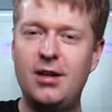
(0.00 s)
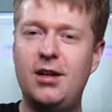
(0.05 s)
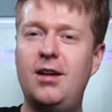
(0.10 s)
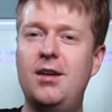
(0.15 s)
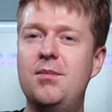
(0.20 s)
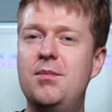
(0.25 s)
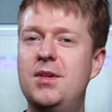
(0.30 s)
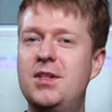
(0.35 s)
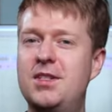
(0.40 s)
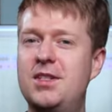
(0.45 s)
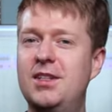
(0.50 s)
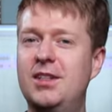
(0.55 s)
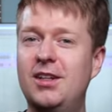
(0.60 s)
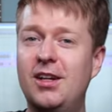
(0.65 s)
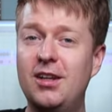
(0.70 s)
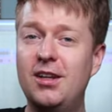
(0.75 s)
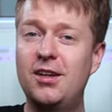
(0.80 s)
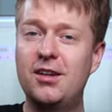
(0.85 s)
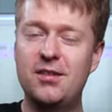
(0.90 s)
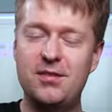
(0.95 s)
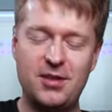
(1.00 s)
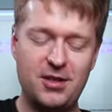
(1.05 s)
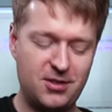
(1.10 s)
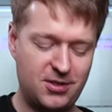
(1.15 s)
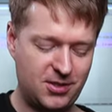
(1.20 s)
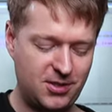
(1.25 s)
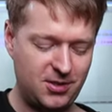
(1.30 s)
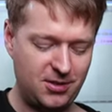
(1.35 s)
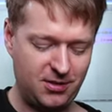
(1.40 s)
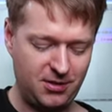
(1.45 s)
I'm missing a lot of
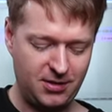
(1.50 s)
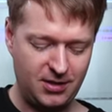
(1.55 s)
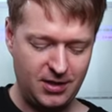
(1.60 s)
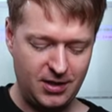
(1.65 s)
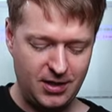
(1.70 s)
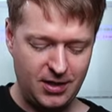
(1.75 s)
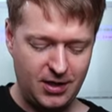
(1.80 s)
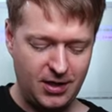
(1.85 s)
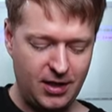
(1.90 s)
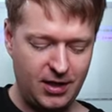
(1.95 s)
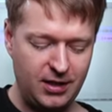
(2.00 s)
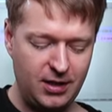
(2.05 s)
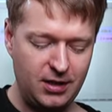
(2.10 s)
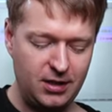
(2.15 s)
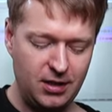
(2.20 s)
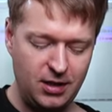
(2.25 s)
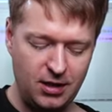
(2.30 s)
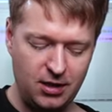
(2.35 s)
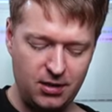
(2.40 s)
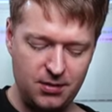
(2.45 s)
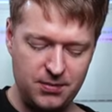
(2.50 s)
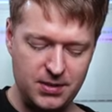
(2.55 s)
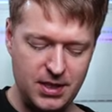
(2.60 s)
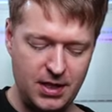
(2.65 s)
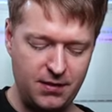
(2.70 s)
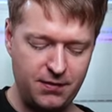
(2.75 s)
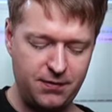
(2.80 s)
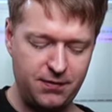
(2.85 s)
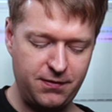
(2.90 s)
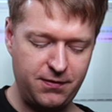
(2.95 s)
those too. And then here comes
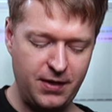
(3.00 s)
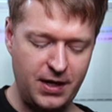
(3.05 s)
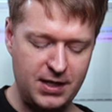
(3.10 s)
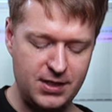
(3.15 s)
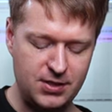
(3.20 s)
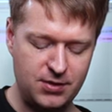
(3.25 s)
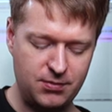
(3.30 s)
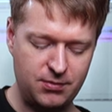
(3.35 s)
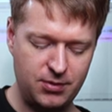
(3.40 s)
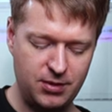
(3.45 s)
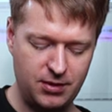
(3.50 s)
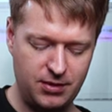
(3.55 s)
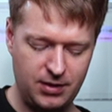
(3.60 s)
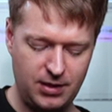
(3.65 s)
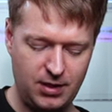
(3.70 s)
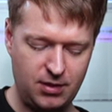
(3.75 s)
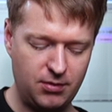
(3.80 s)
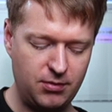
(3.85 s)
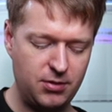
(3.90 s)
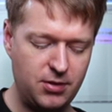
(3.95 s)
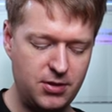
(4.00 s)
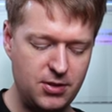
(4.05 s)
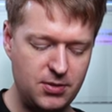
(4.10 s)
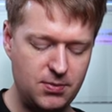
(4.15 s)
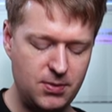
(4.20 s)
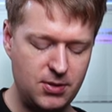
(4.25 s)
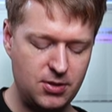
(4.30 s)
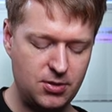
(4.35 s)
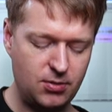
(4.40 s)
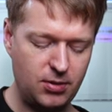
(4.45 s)
that fast run that
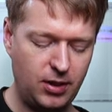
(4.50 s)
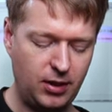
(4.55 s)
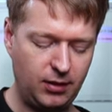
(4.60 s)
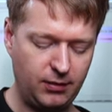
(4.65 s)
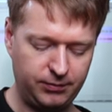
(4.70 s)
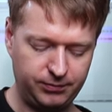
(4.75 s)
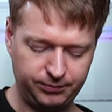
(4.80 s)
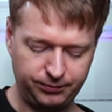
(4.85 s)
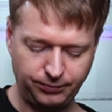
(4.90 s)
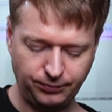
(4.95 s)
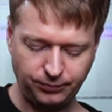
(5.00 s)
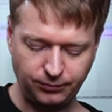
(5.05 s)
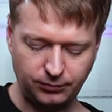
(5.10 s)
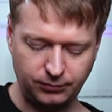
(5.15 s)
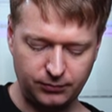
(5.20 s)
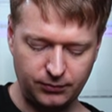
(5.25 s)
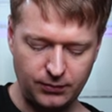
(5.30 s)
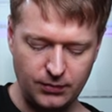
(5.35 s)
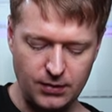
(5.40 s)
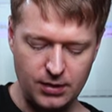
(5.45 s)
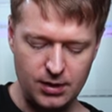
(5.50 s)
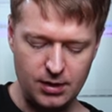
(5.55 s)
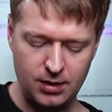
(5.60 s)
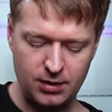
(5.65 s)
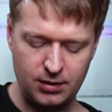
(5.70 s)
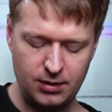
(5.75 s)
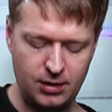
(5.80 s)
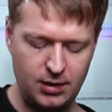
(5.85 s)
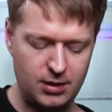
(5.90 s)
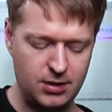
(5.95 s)
runs between
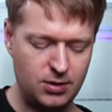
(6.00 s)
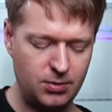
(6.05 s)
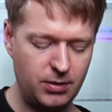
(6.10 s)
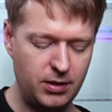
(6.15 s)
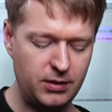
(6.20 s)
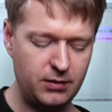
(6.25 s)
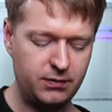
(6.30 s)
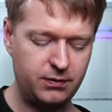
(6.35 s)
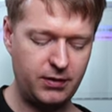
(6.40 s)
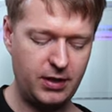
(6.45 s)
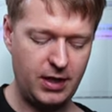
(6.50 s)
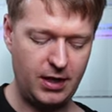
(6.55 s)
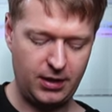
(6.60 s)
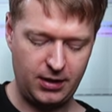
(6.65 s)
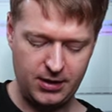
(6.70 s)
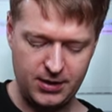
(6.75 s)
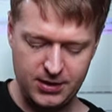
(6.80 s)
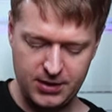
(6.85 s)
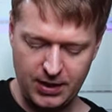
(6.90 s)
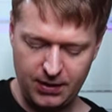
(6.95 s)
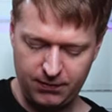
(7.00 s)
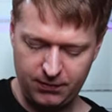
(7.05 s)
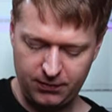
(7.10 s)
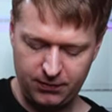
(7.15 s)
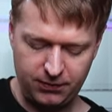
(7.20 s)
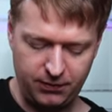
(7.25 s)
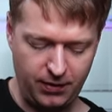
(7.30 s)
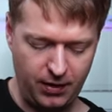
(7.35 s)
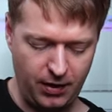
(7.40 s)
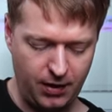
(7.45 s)
the twelfth fret and the
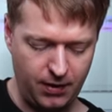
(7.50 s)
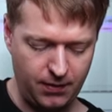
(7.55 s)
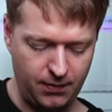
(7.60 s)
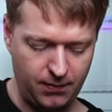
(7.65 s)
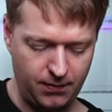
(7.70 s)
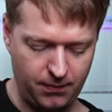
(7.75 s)
seventh fret,